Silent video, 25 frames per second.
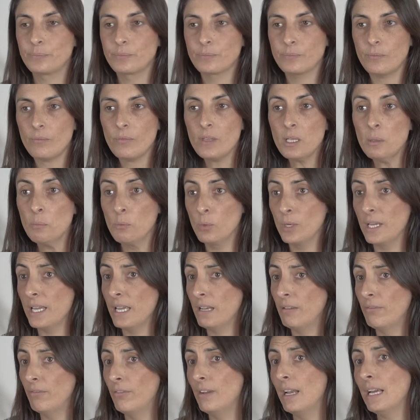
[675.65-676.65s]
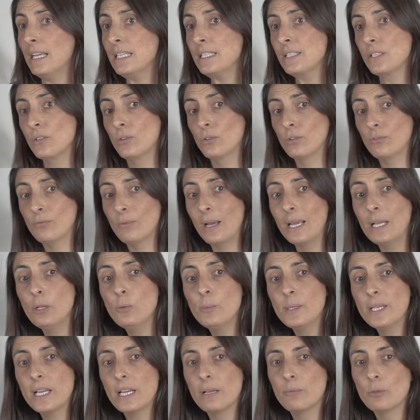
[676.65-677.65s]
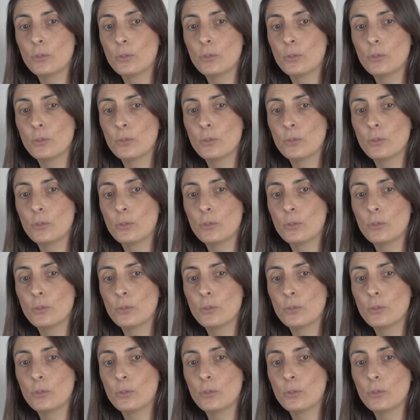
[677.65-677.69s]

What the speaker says: that monument in the background.